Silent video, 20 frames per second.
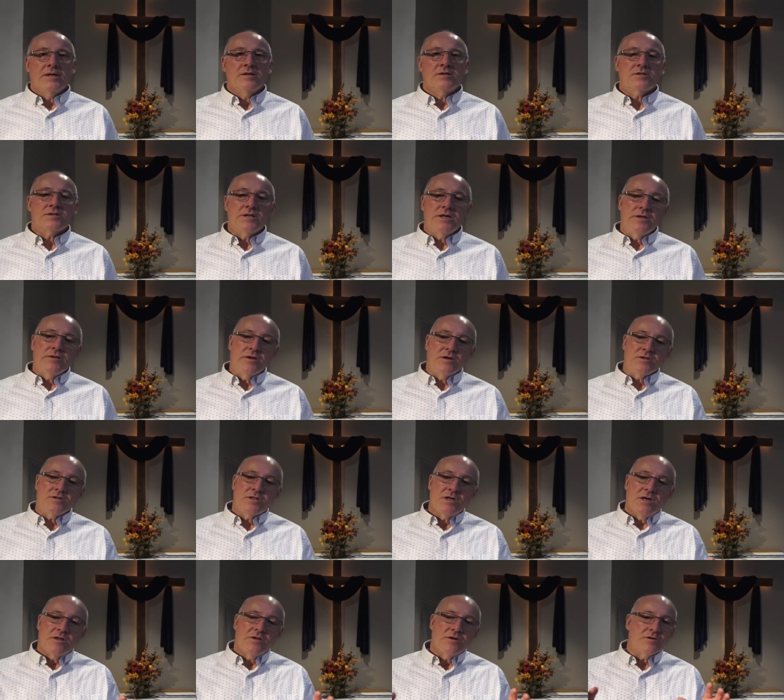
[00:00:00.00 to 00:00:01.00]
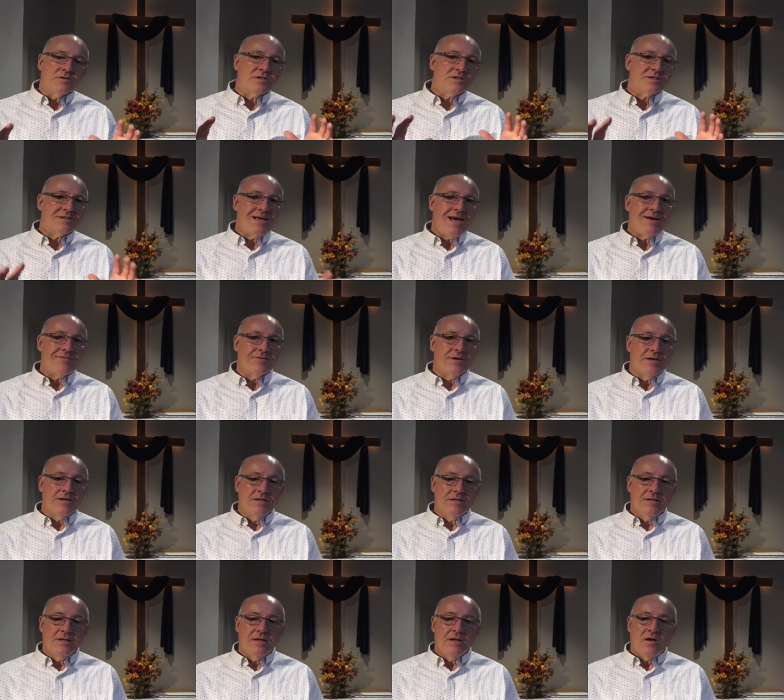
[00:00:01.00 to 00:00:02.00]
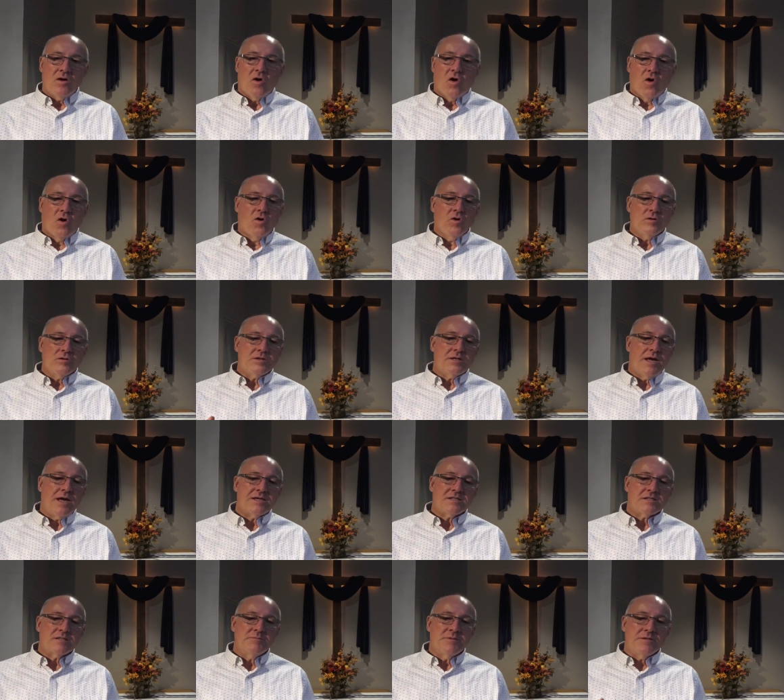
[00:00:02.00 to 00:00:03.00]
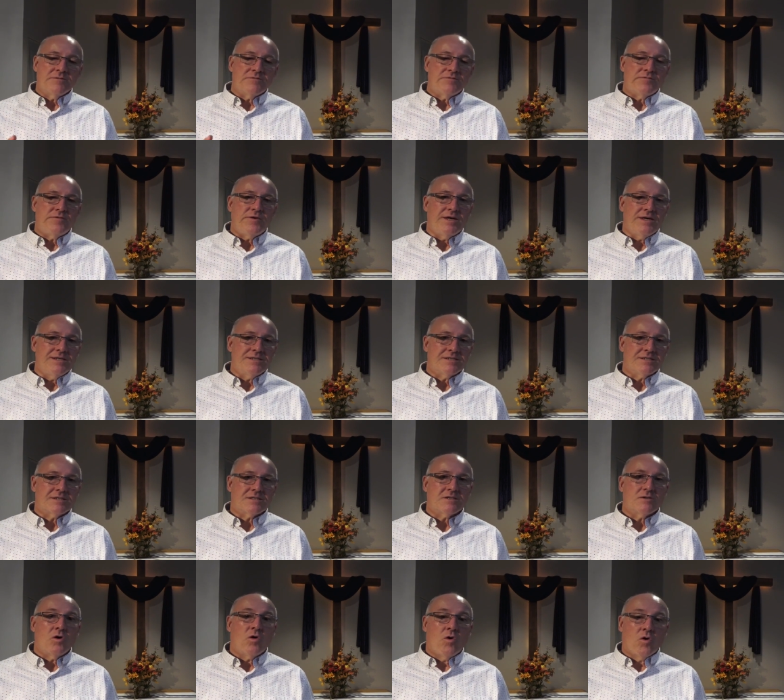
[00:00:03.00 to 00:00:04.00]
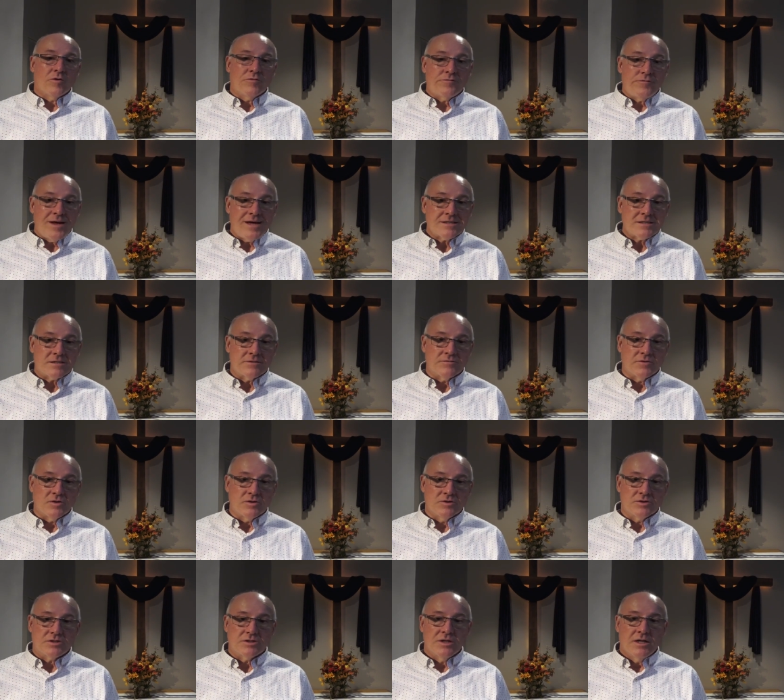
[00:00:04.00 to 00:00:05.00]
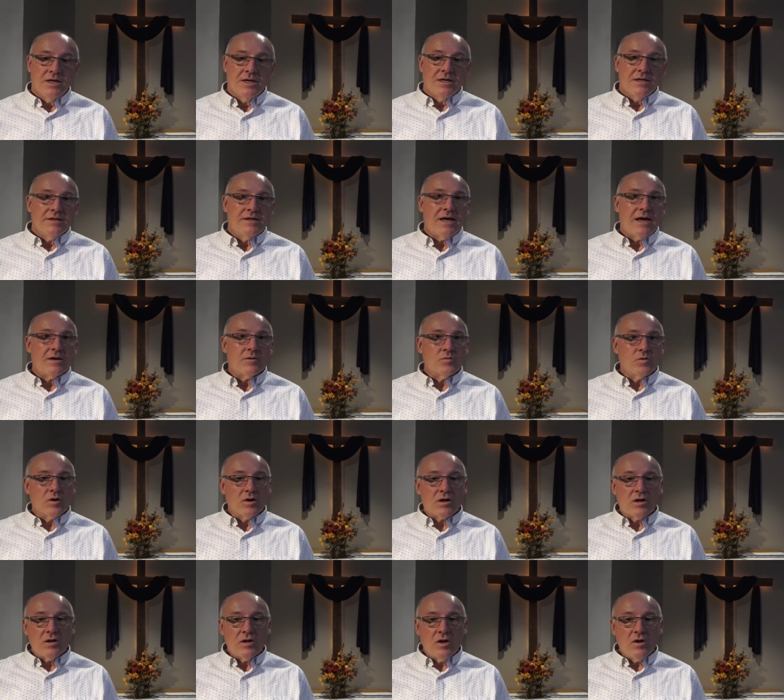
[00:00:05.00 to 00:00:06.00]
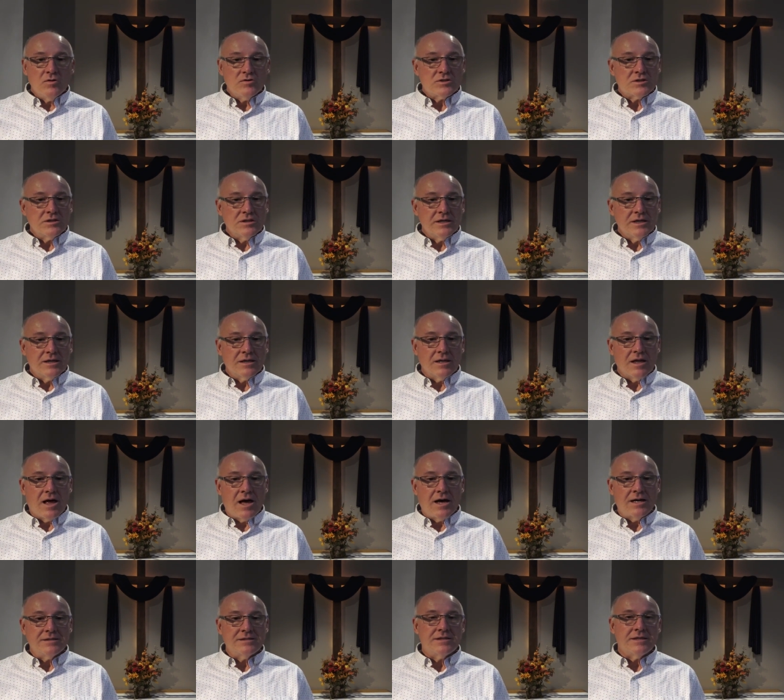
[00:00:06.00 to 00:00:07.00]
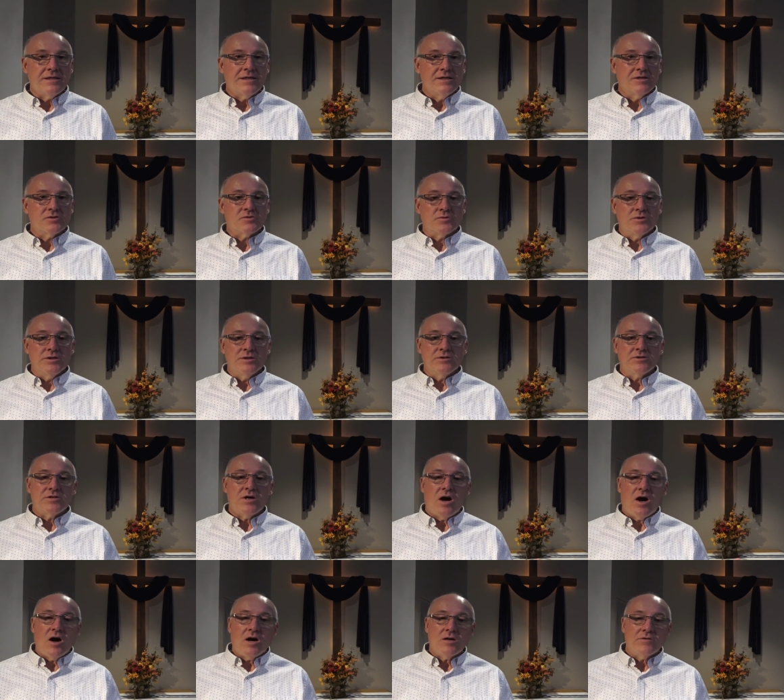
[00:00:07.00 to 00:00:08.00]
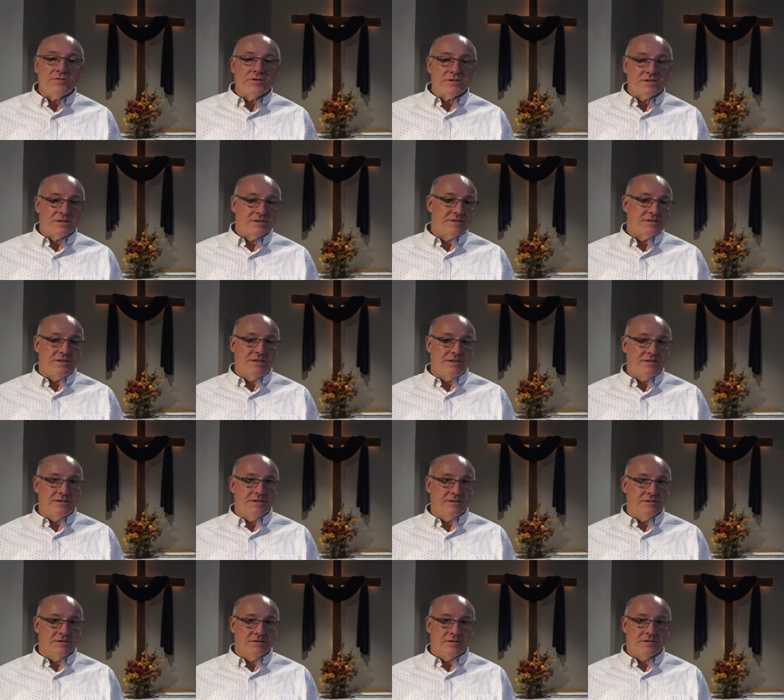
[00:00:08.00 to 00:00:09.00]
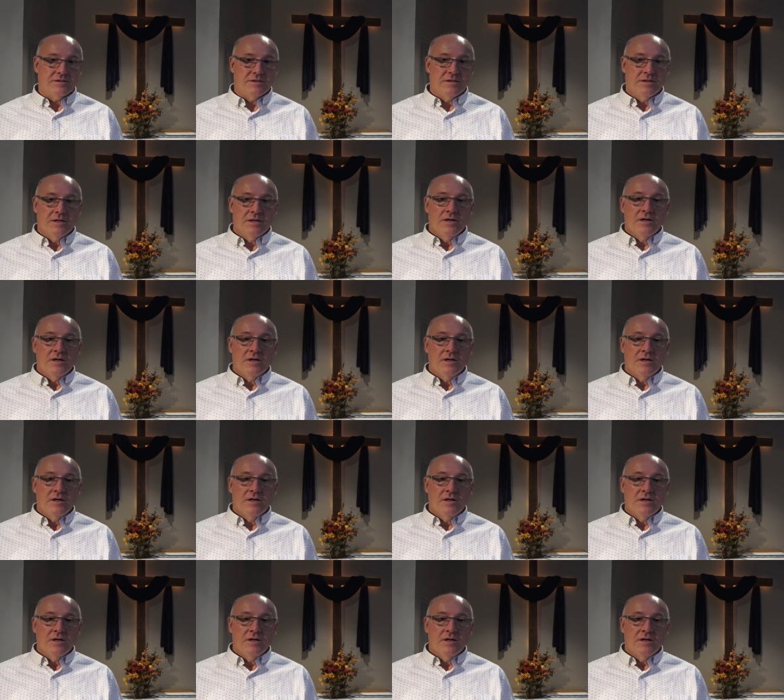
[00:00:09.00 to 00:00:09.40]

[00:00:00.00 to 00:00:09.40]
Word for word: You see there's there's seven Old Testament feasts or festivals that were closely aligned to Israel's harvest seasons,